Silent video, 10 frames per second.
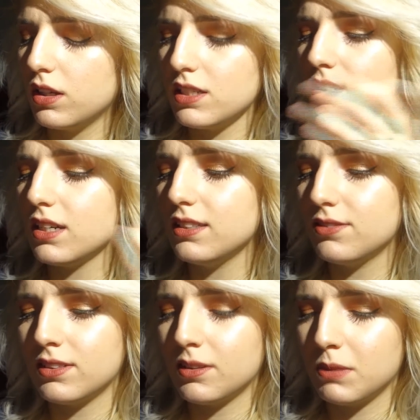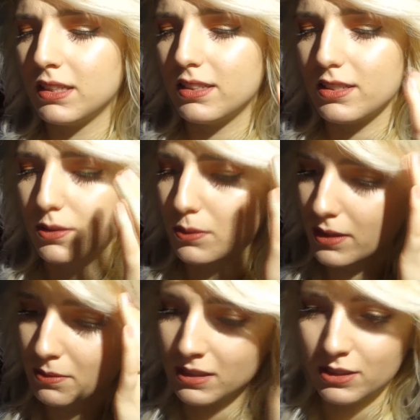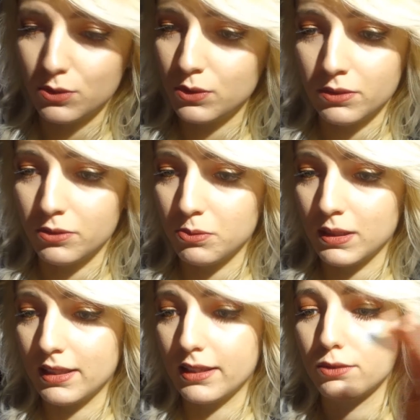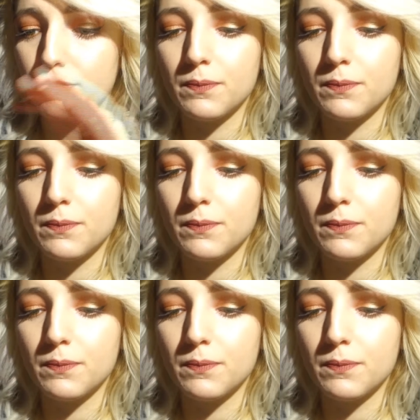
It's not even on my list. What am I doing with my life?